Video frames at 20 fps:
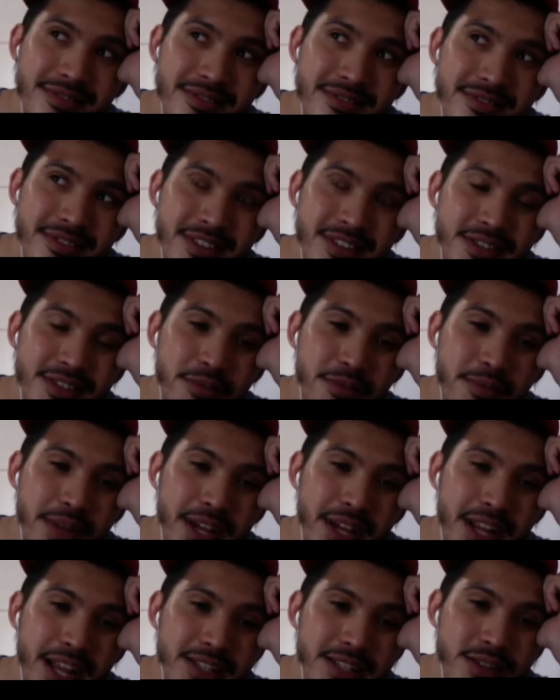So many
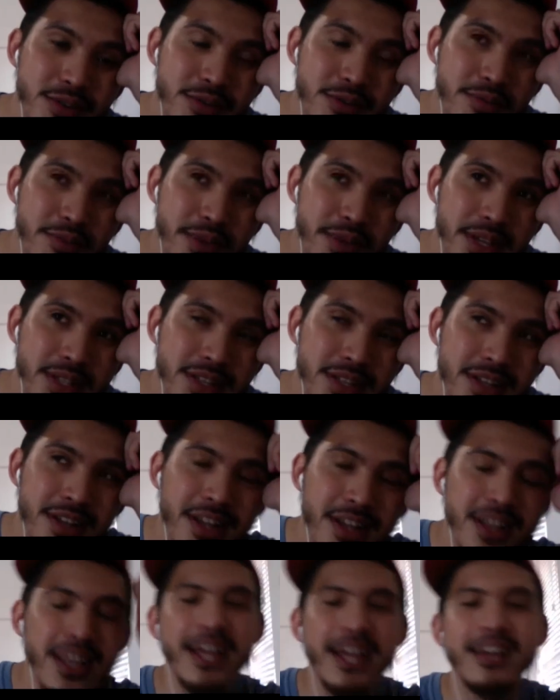classical beats,
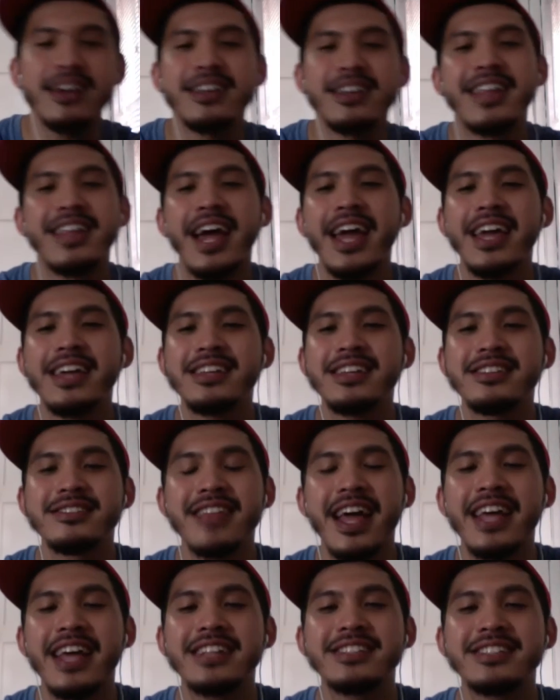like
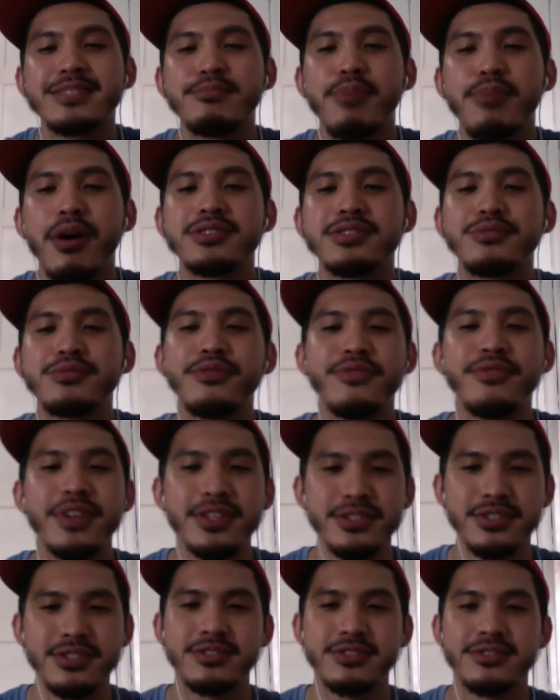96 Bars of
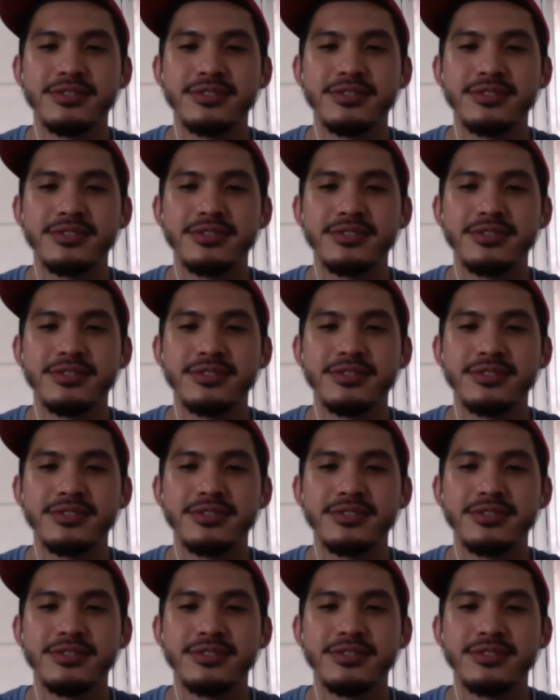Revenge.